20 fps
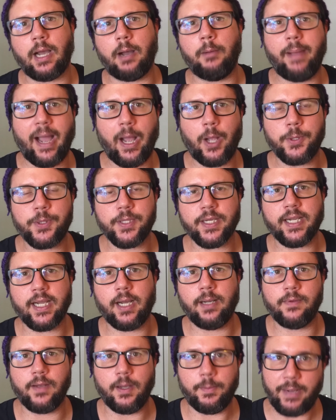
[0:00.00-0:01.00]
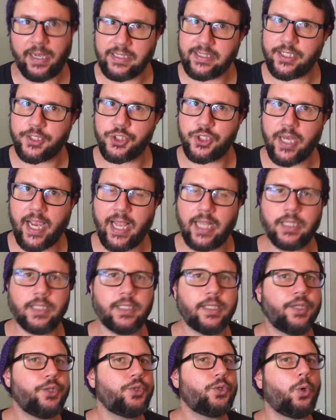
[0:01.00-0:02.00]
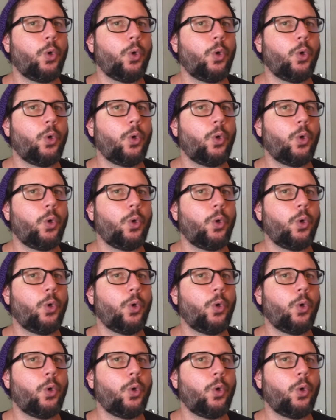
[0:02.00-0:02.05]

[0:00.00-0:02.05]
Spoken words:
about the challenge